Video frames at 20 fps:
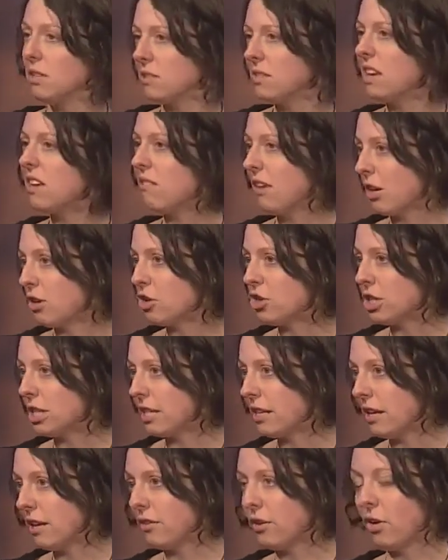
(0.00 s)
save
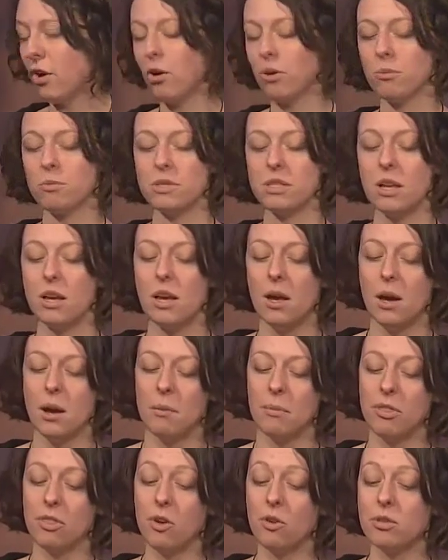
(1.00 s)
energy in their homes.
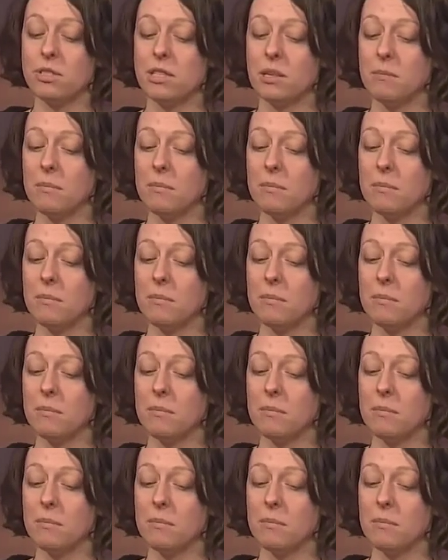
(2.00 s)
But those